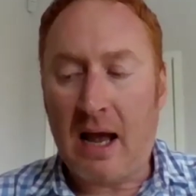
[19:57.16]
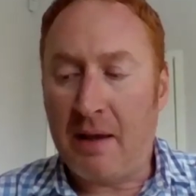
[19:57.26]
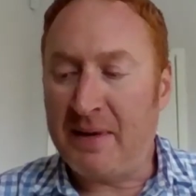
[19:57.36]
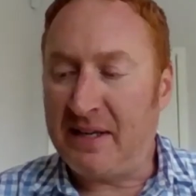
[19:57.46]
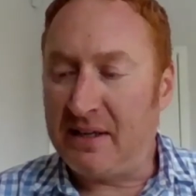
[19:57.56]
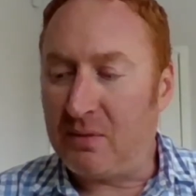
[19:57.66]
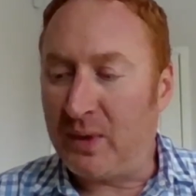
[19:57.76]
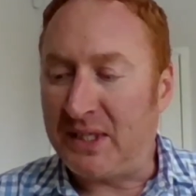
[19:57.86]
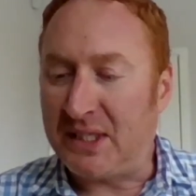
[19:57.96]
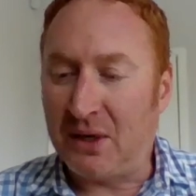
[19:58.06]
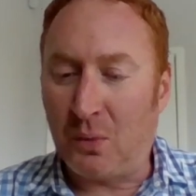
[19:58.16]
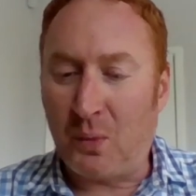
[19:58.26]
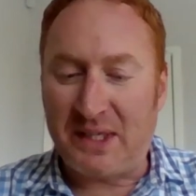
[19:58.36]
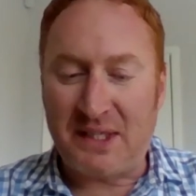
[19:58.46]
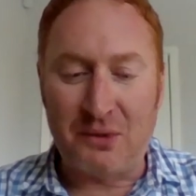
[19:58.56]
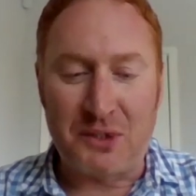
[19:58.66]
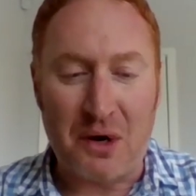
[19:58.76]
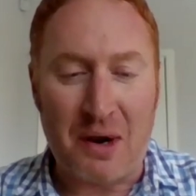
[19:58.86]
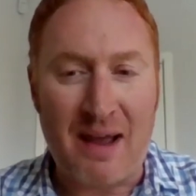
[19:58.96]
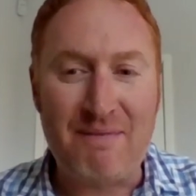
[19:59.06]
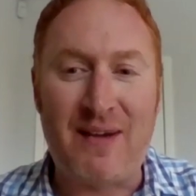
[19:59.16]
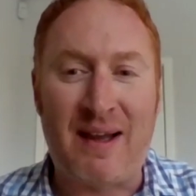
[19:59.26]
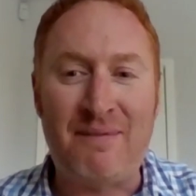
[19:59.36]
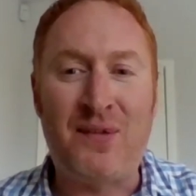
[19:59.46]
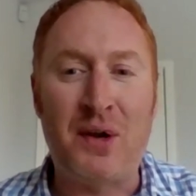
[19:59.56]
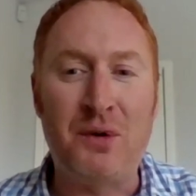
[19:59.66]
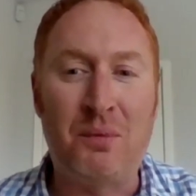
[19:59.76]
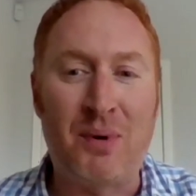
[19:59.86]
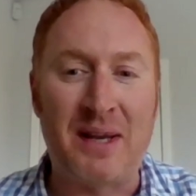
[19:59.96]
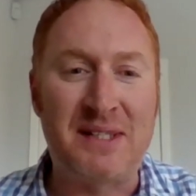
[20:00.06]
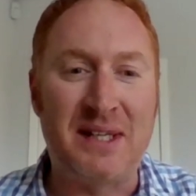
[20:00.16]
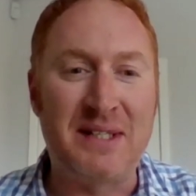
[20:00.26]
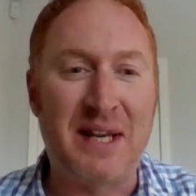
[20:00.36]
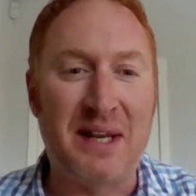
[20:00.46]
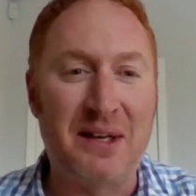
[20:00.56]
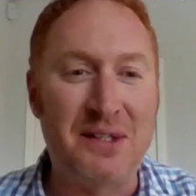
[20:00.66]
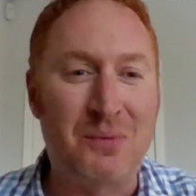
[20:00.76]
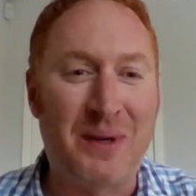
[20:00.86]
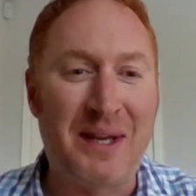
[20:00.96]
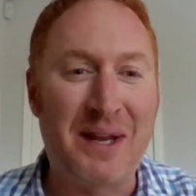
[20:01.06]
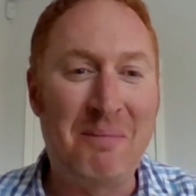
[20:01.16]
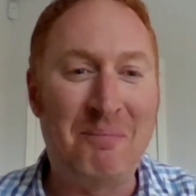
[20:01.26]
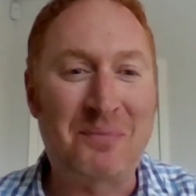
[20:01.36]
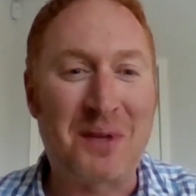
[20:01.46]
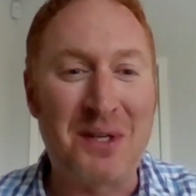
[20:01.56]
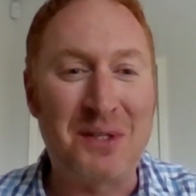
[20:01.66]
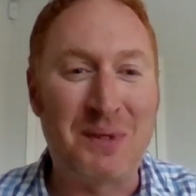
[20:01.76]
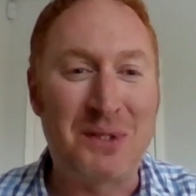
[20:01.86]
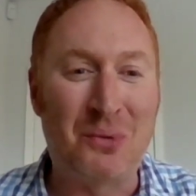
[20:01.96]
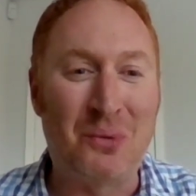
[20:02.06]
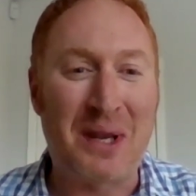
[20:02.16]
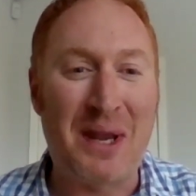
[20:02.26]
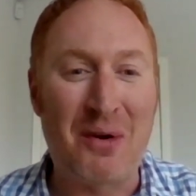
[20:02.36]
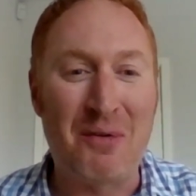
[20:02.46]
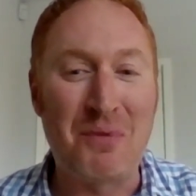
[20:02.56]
I mean, we still don't have that final Brexit deal as we talk here at the